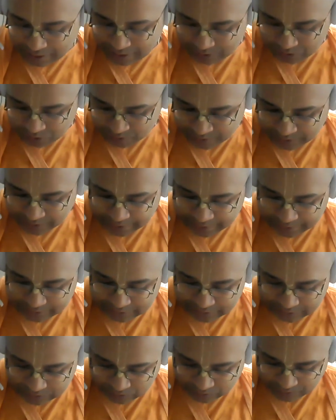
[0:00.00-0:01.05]
there are so many
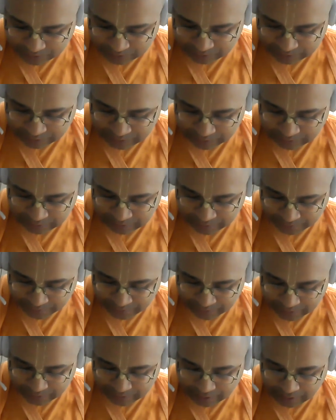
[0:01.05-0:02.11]
editions of Bhagavad Gita.
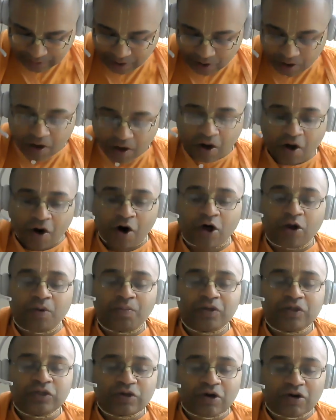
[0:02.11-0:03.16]

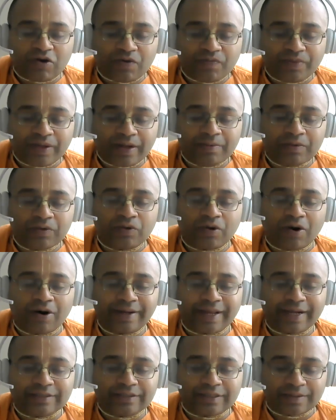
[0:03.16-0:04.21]
Almost all of them do
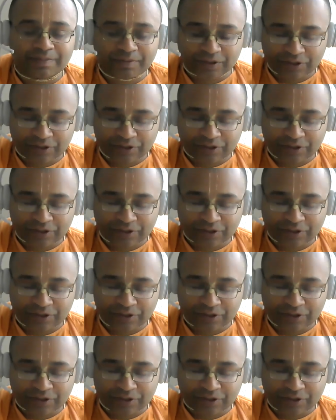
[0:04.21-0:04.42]
not accept